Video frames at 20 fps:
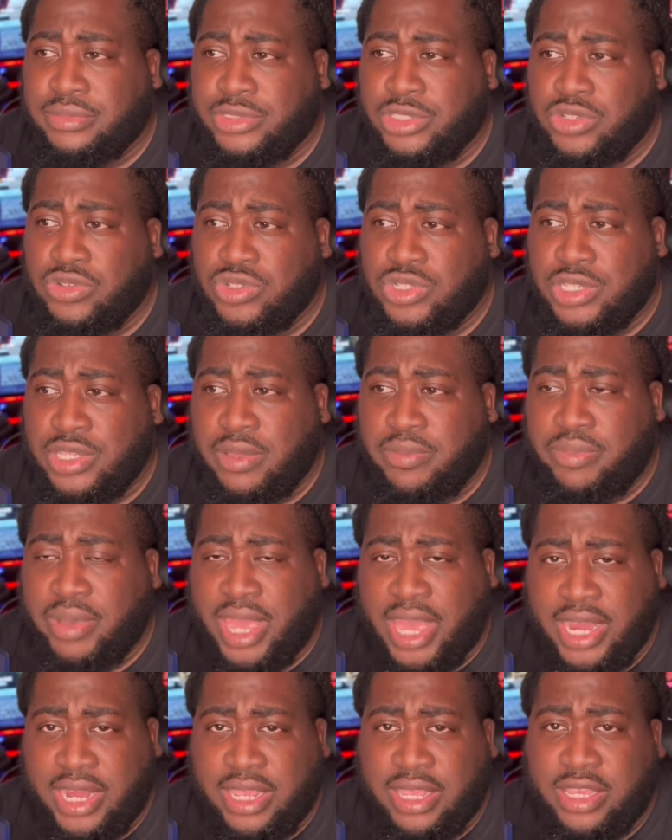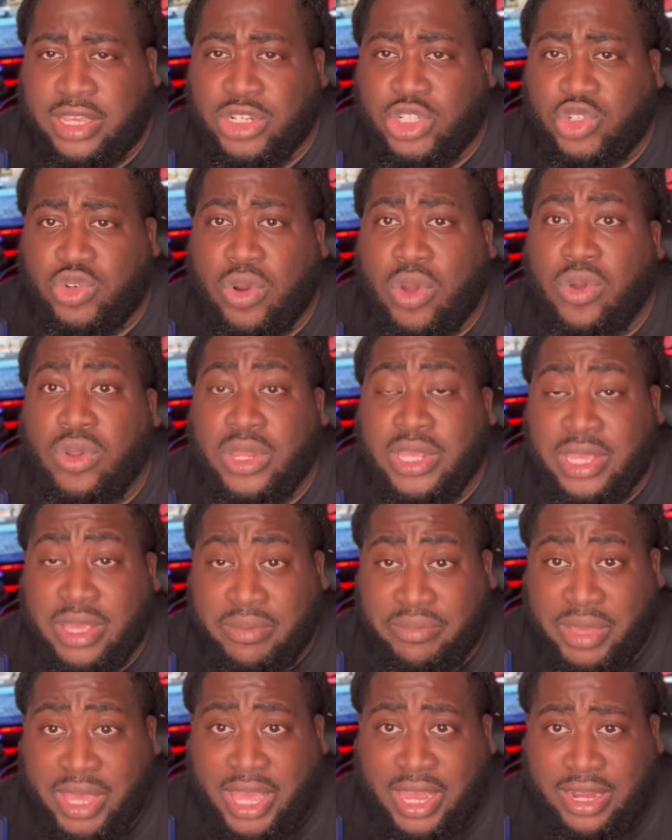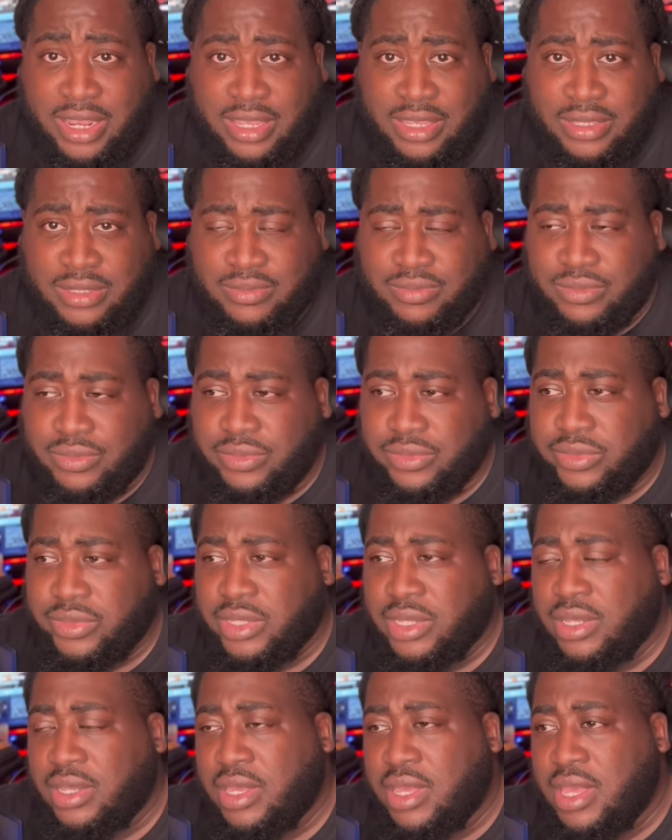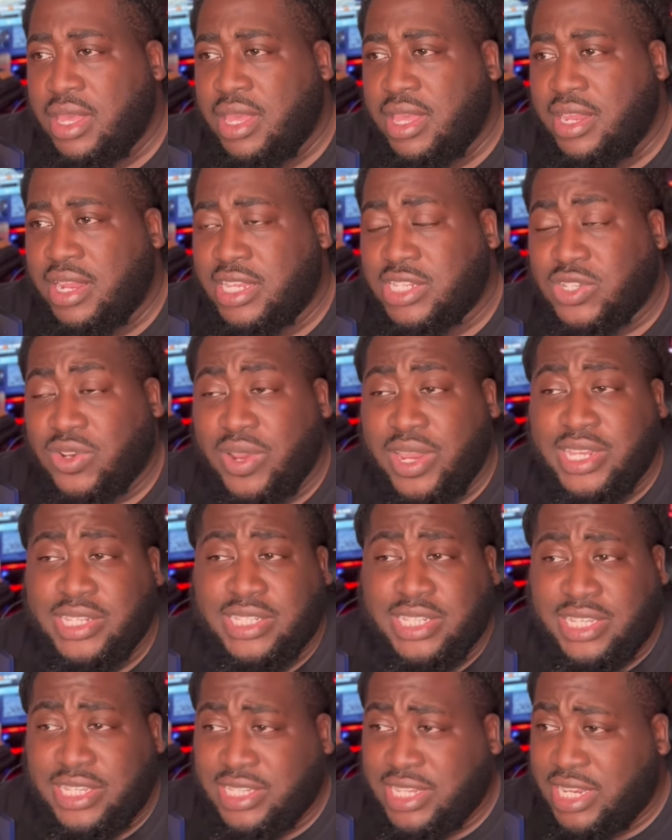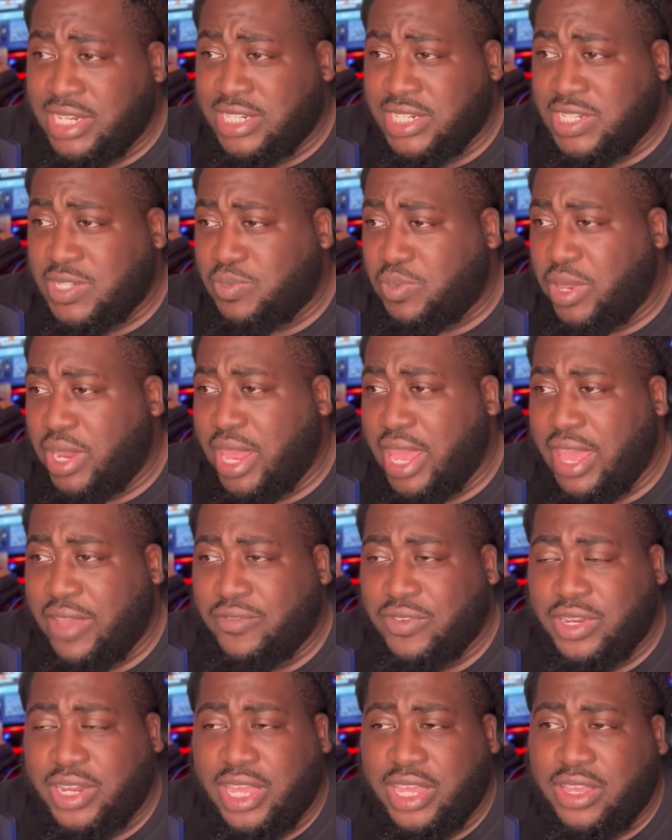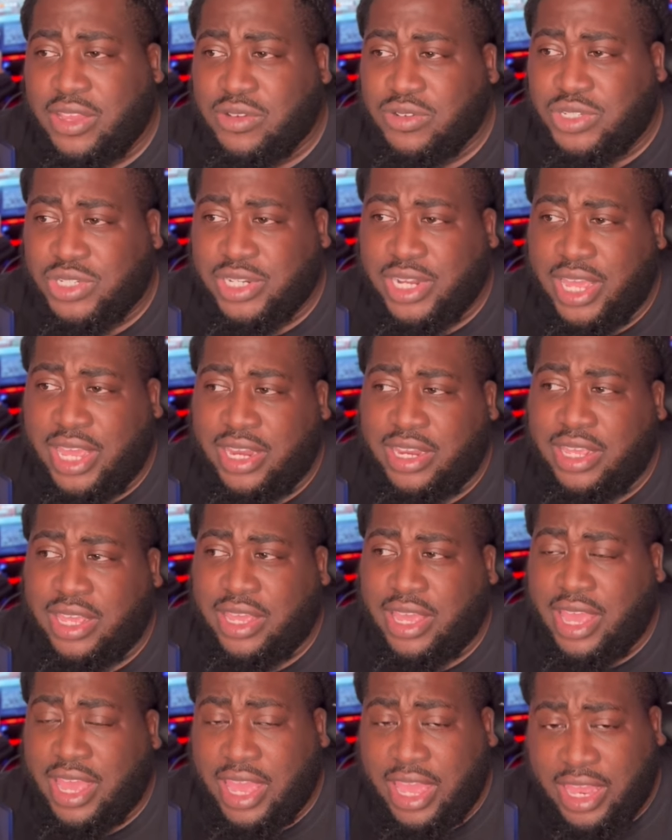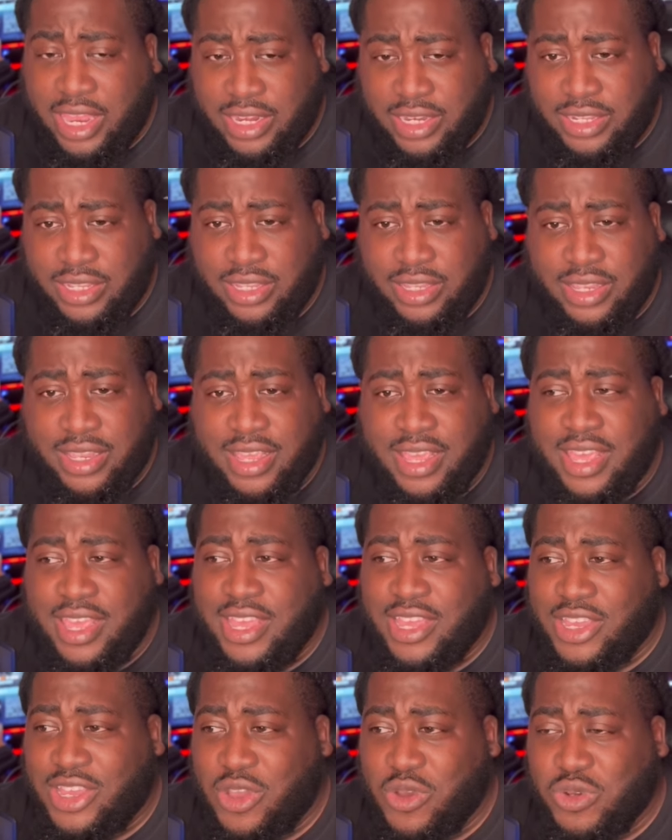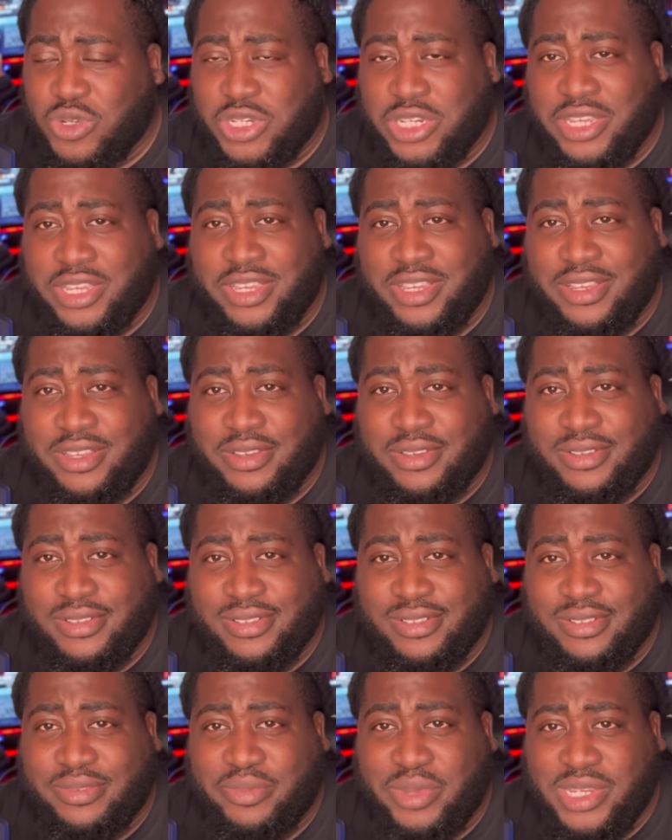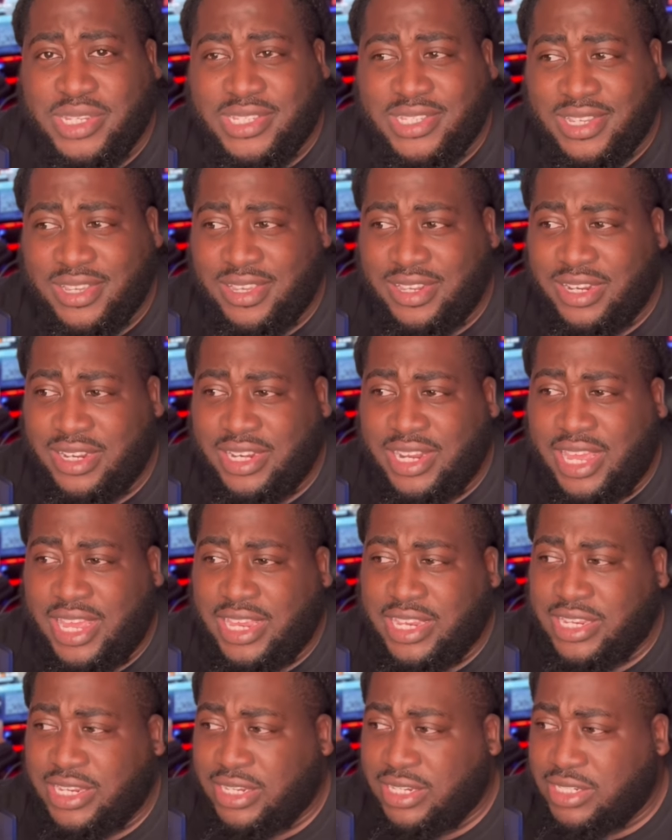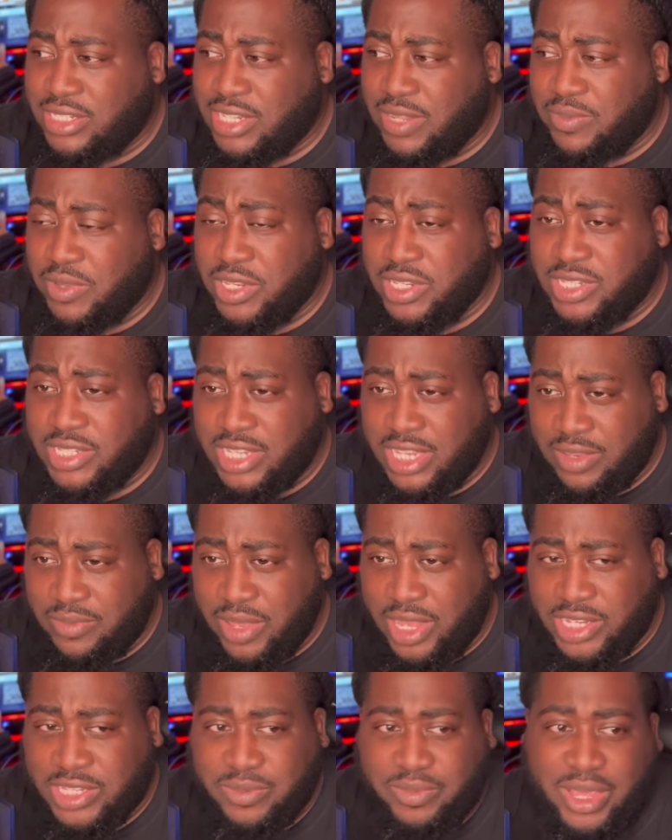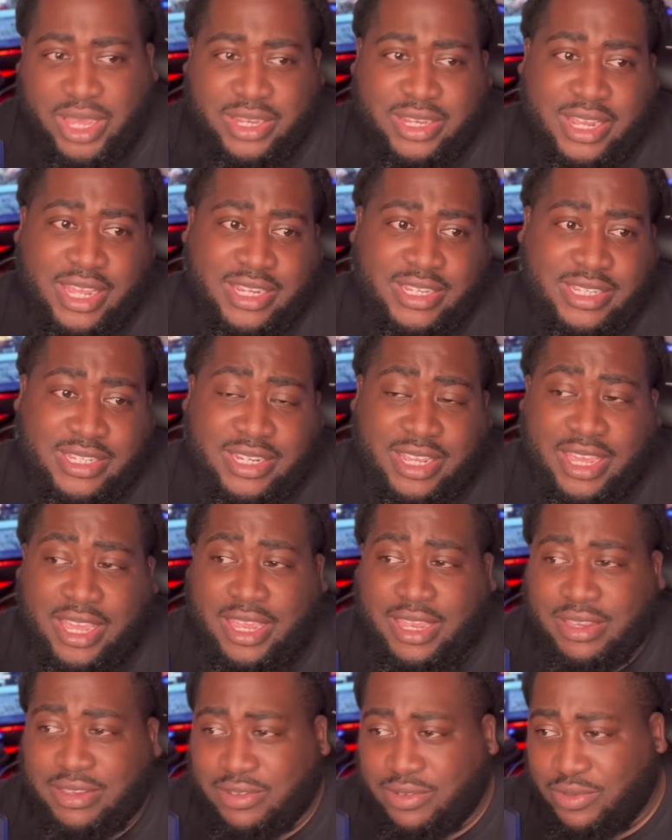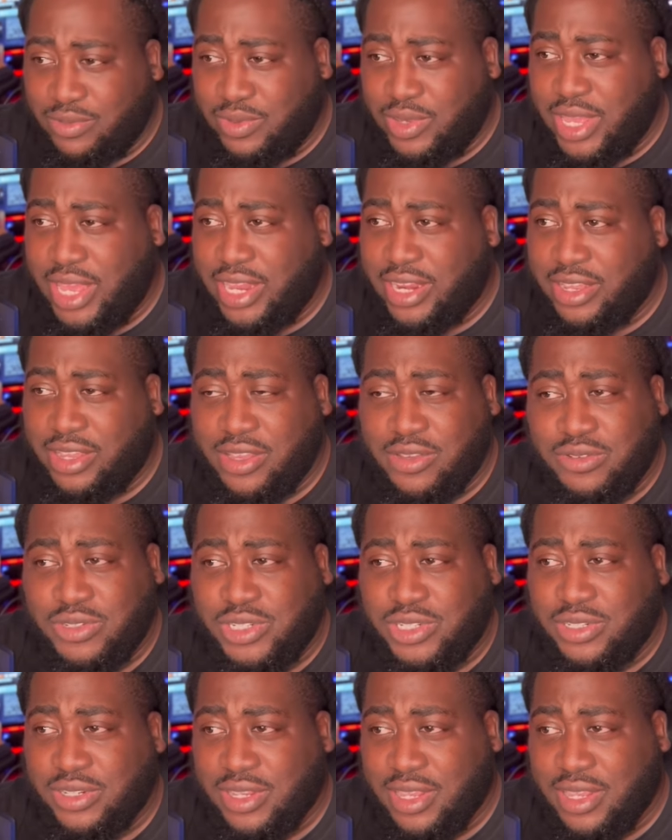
using your body, controlling your body. That's crazy, because I just spent half a day coaching that. Yeah, I had to coach my son today and some of his teammates about that today. We had to coach